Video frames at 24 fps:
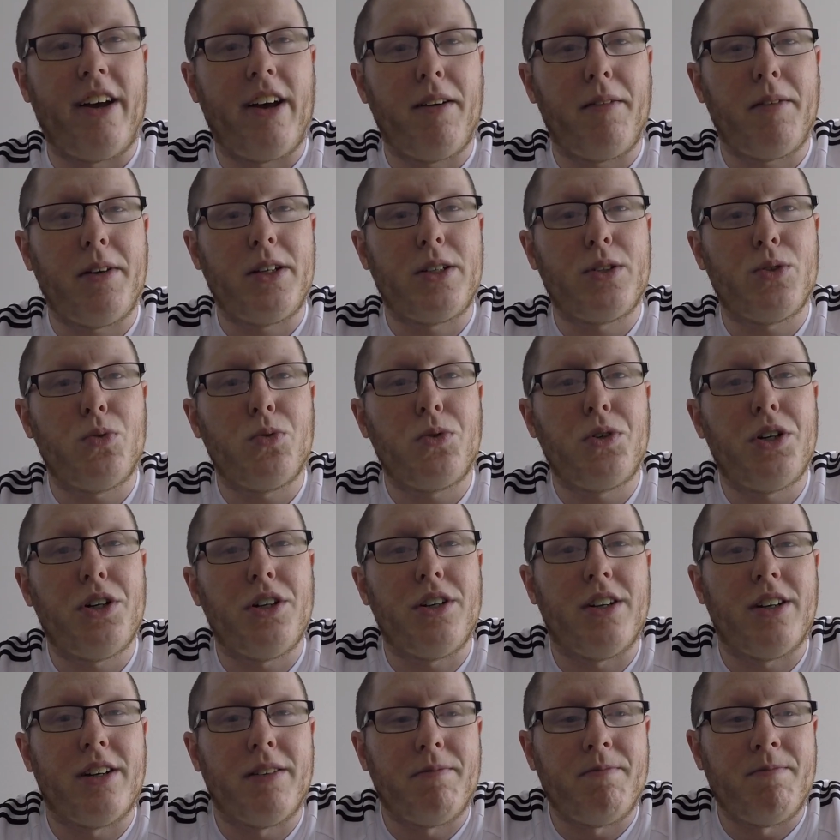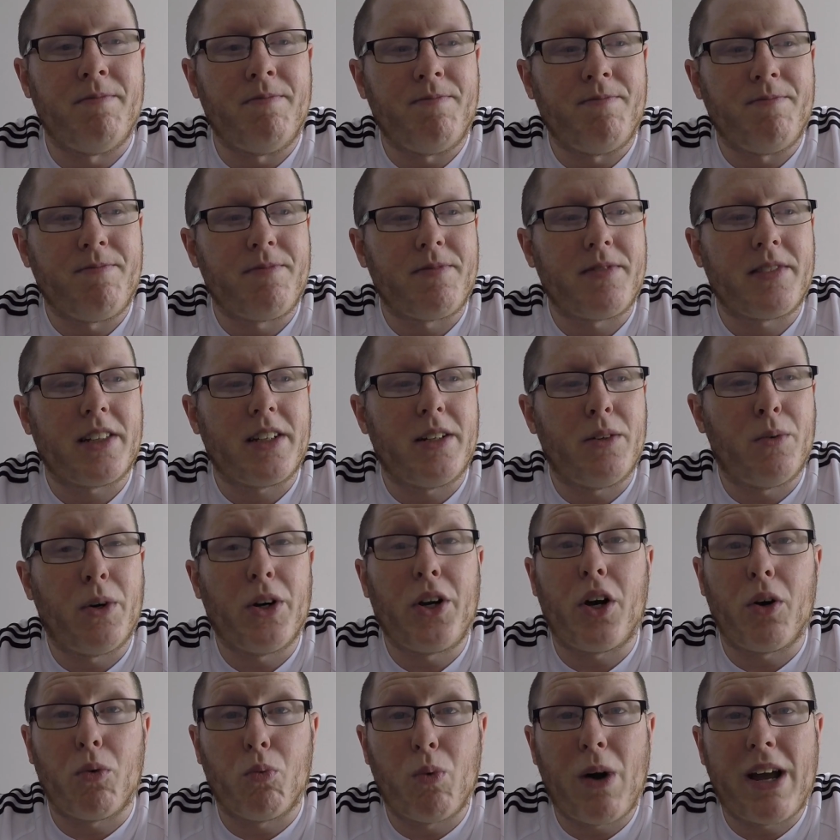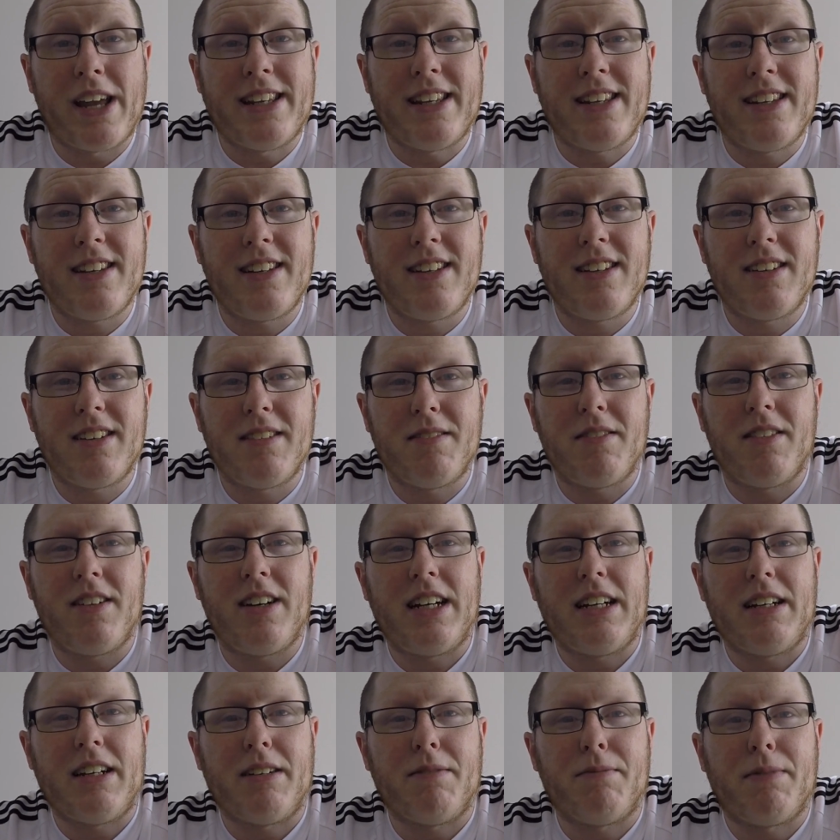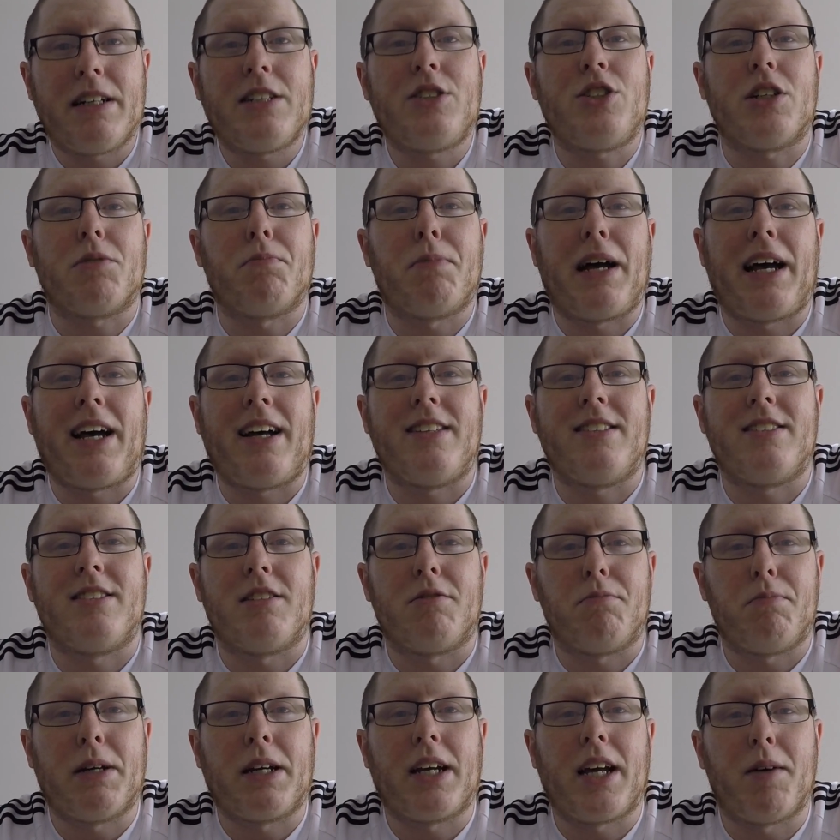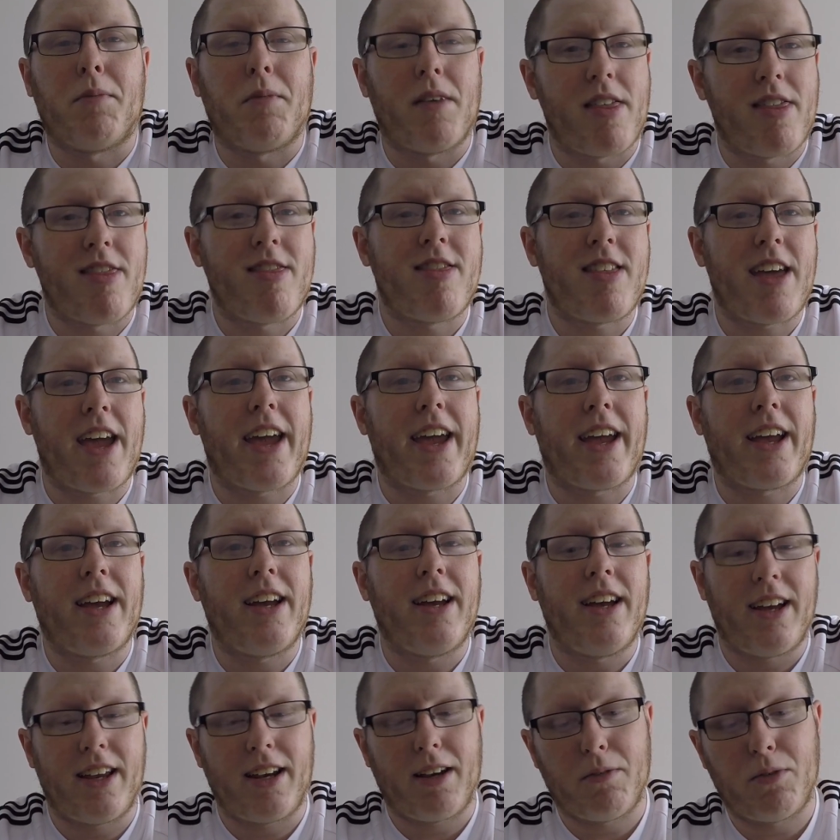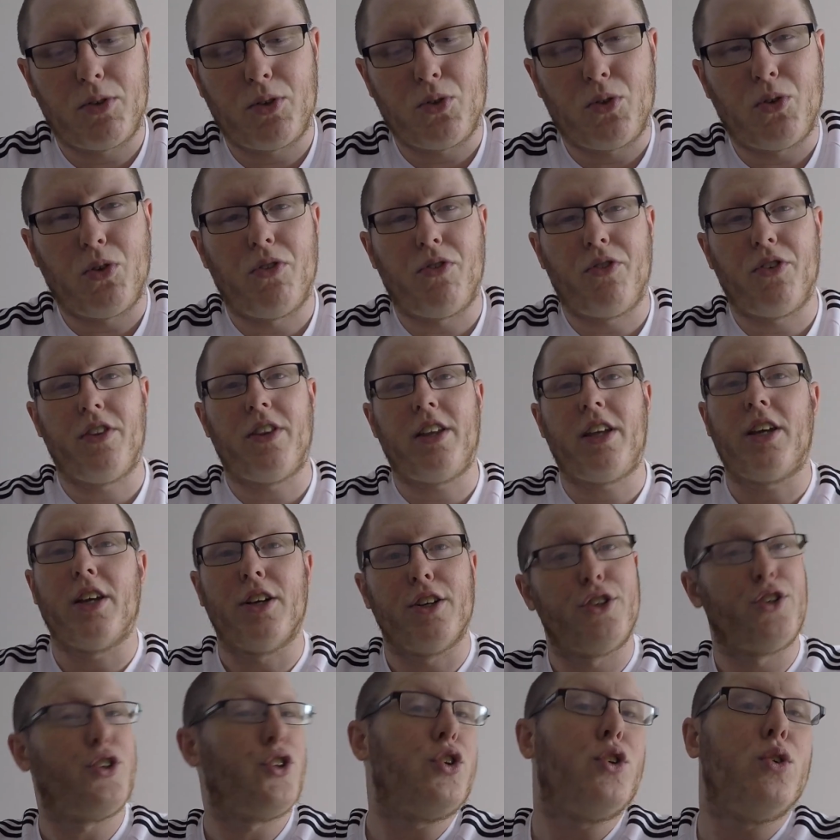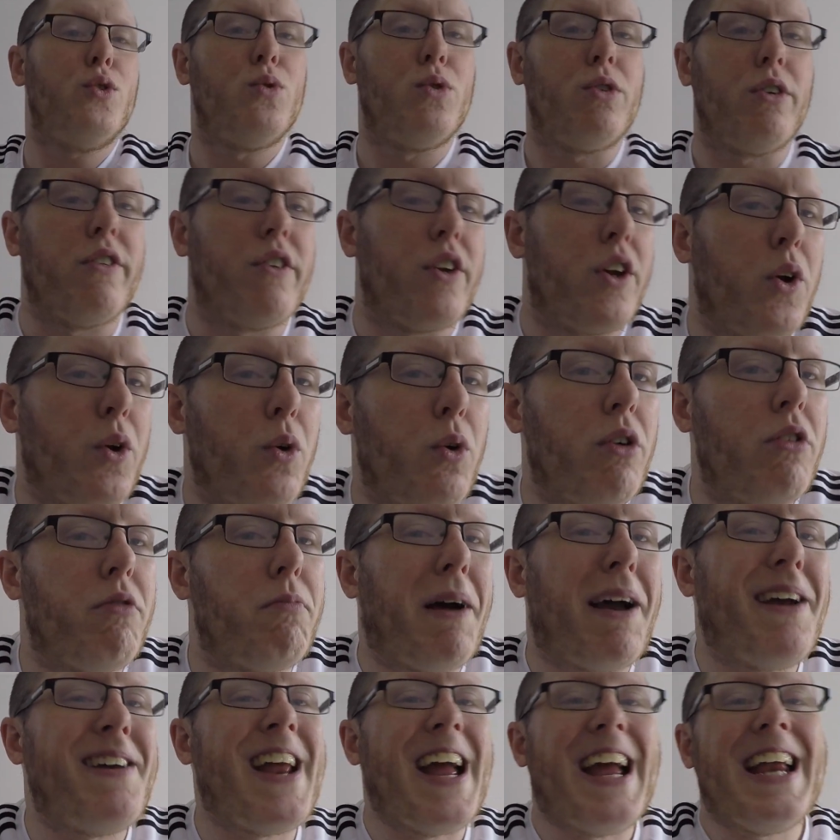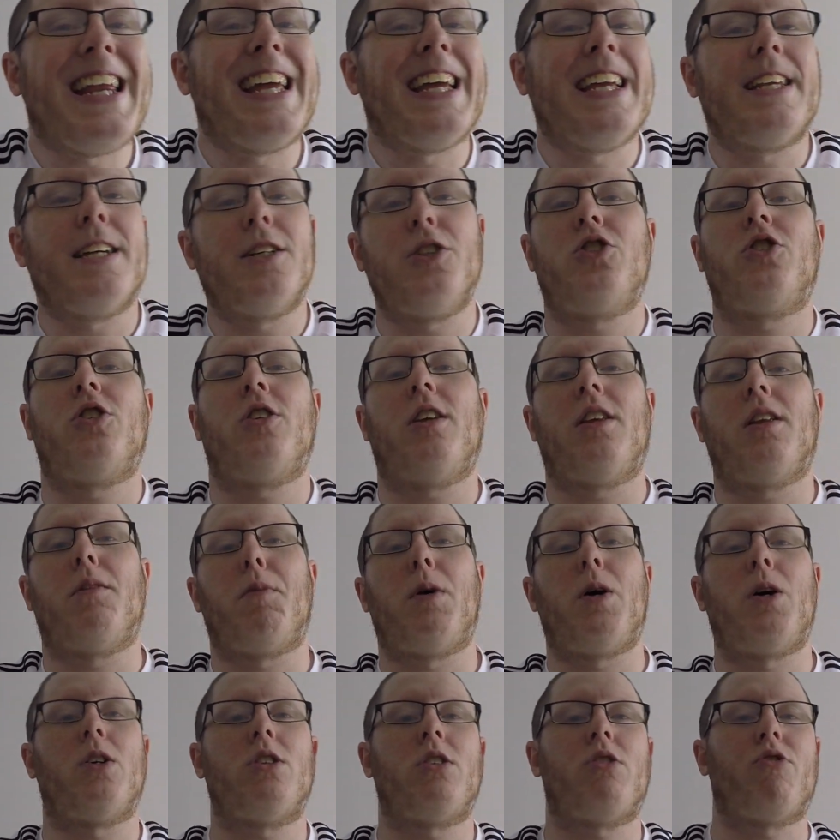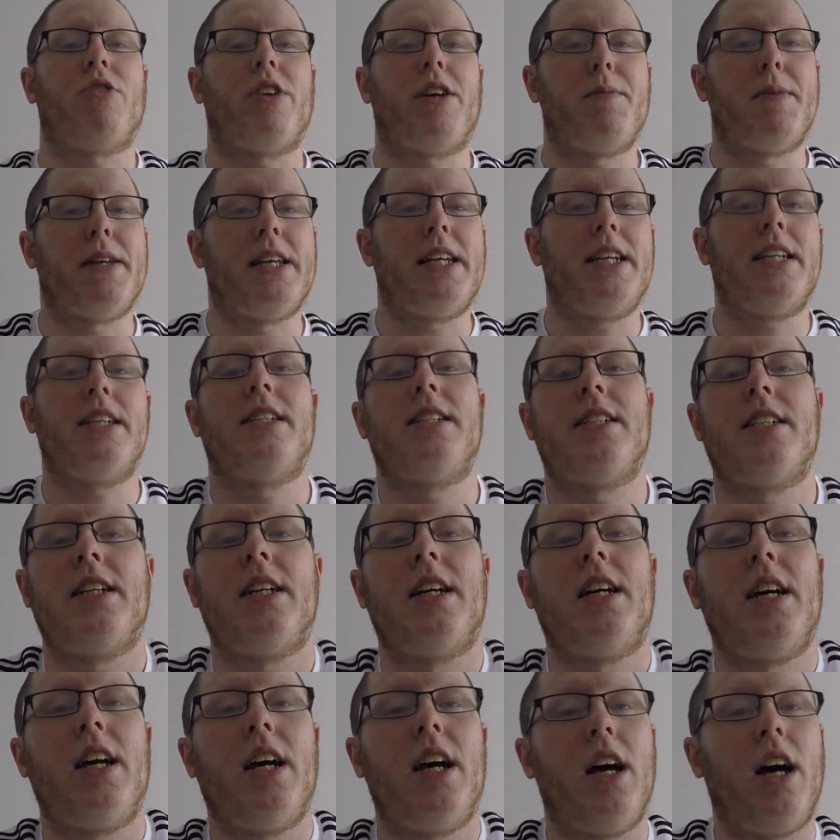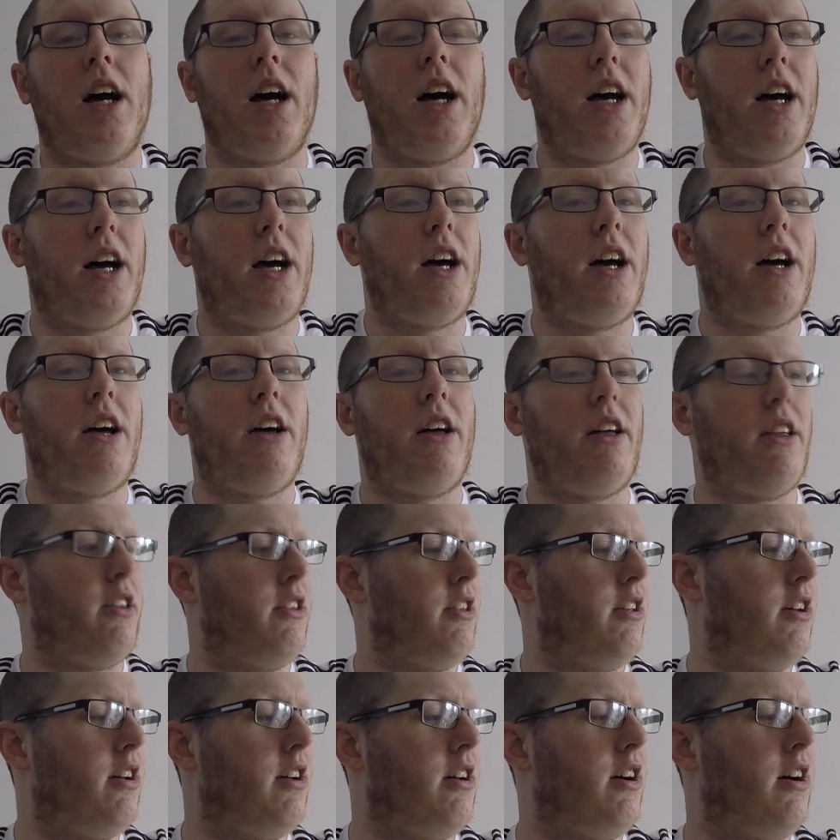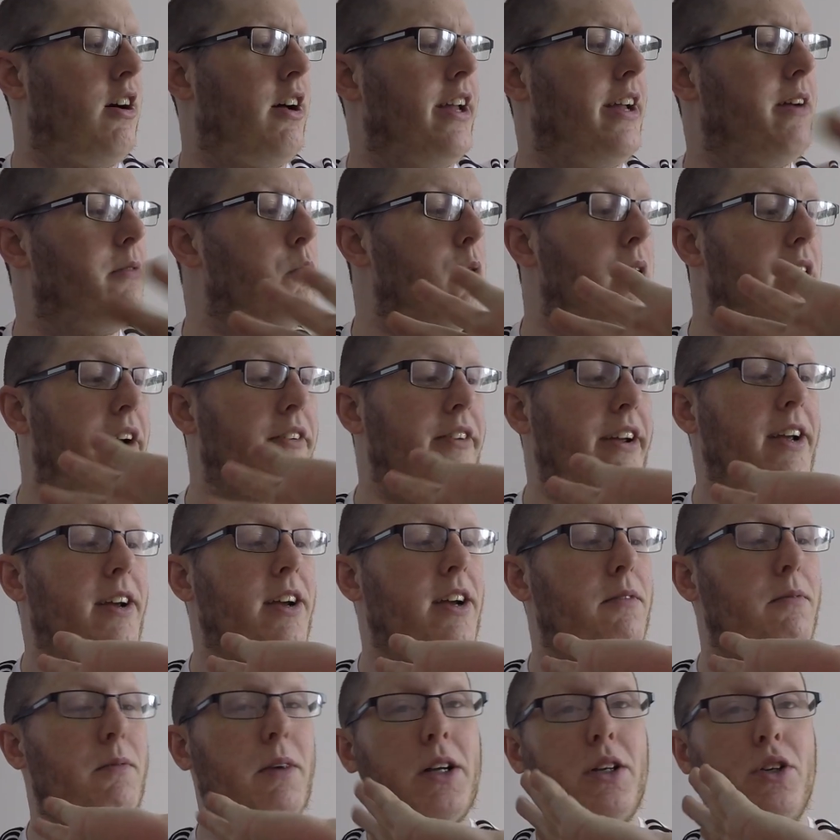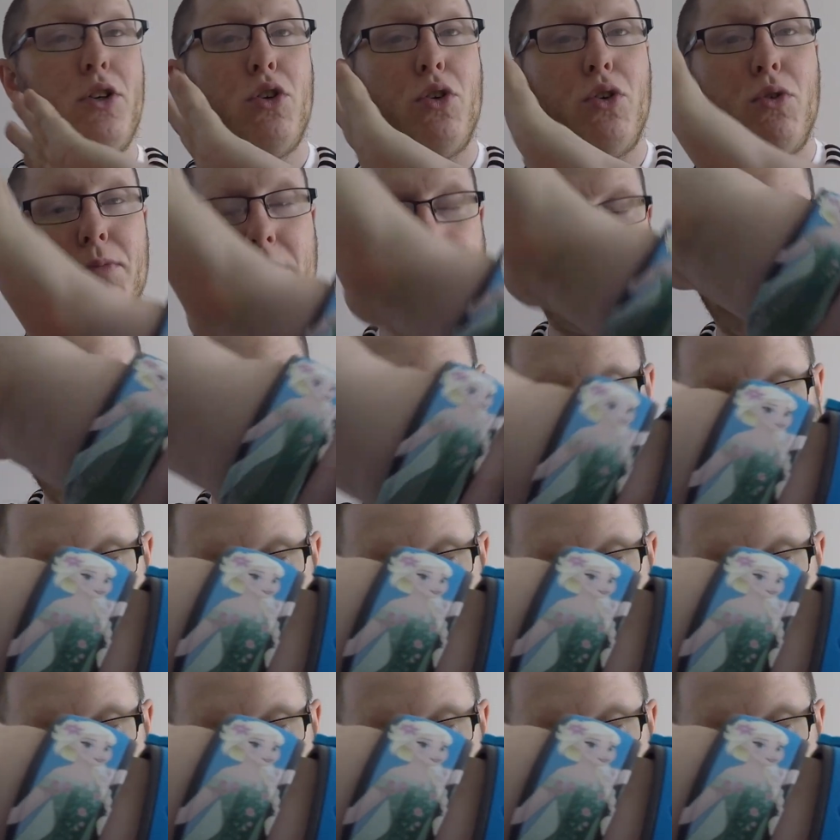It's all good. When I went, magic bands had become a thing, and I'm sure for the astute of you who have paid any attention in the past 3 minutes, that I am wearing my 2 magic